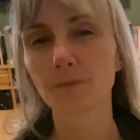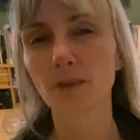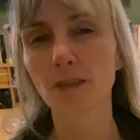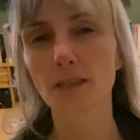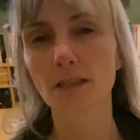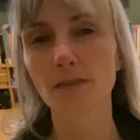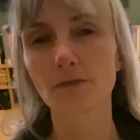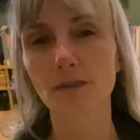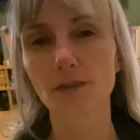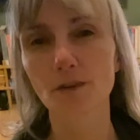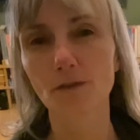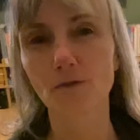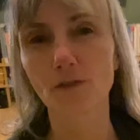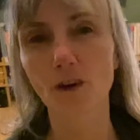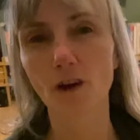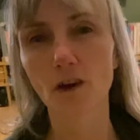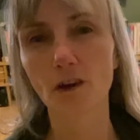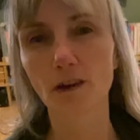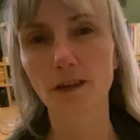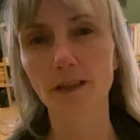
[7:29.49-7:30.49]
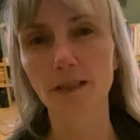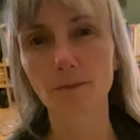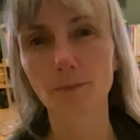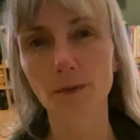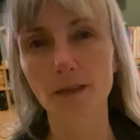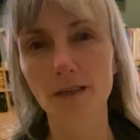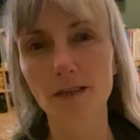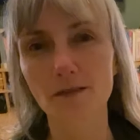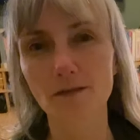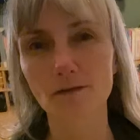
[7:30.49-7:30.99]
as if it's a fine
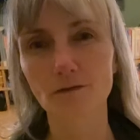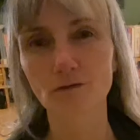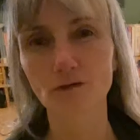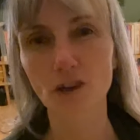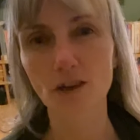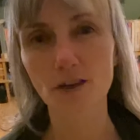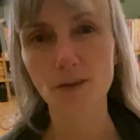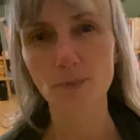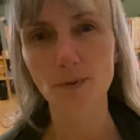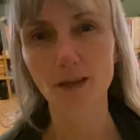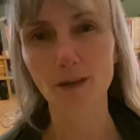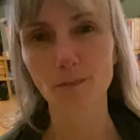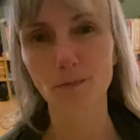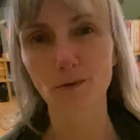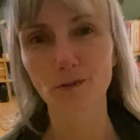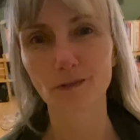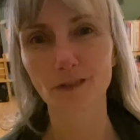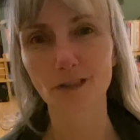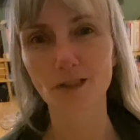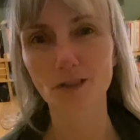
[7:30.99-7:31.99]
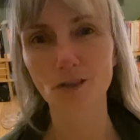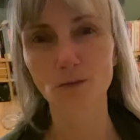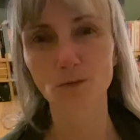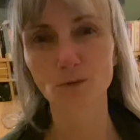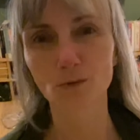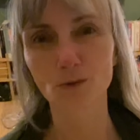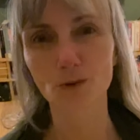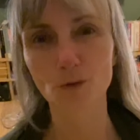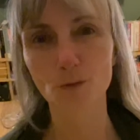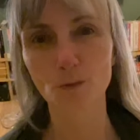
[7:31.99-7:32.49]
piece of rice paper and you don't
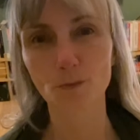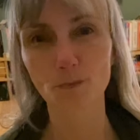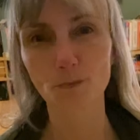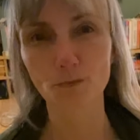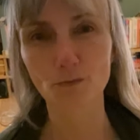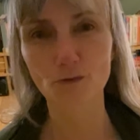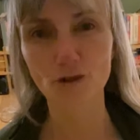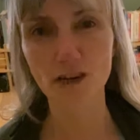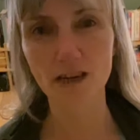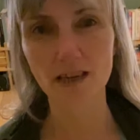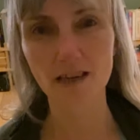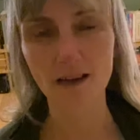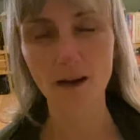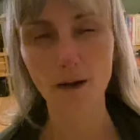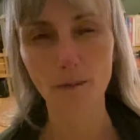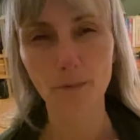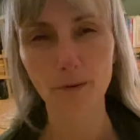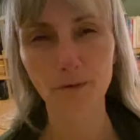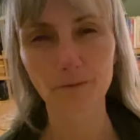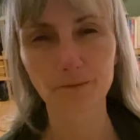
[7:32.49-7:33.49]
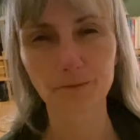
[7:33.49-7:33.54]
want to break it up.